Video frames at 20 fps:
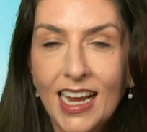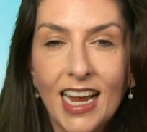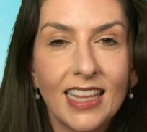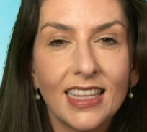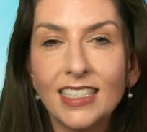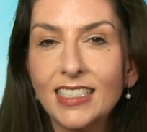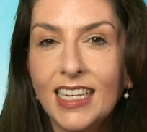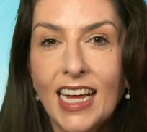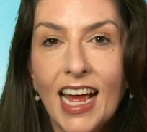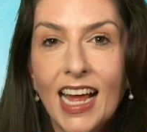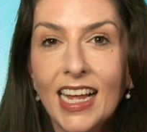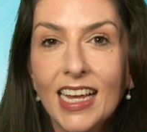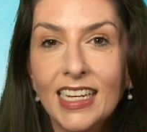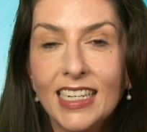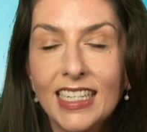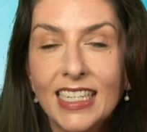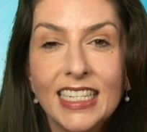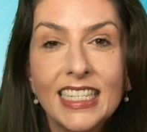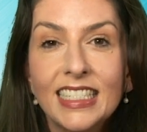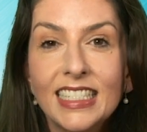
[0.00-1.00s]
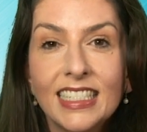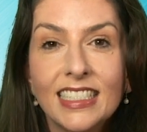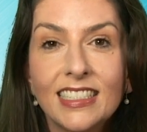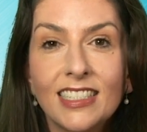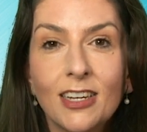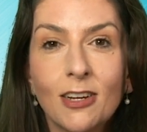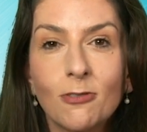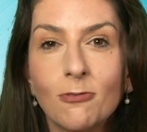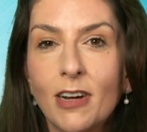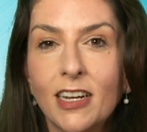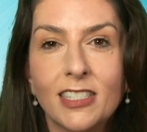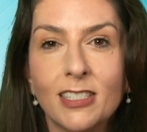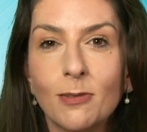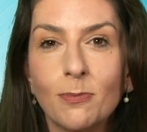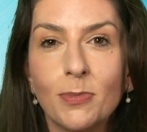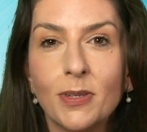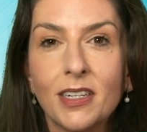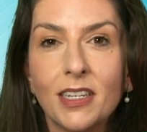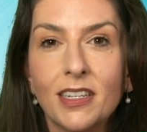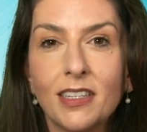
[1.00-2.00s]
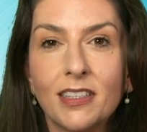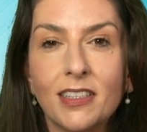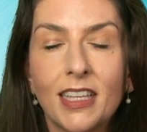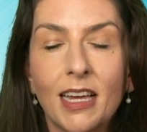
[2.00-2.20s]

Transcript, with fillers: And the diet isn't a recipe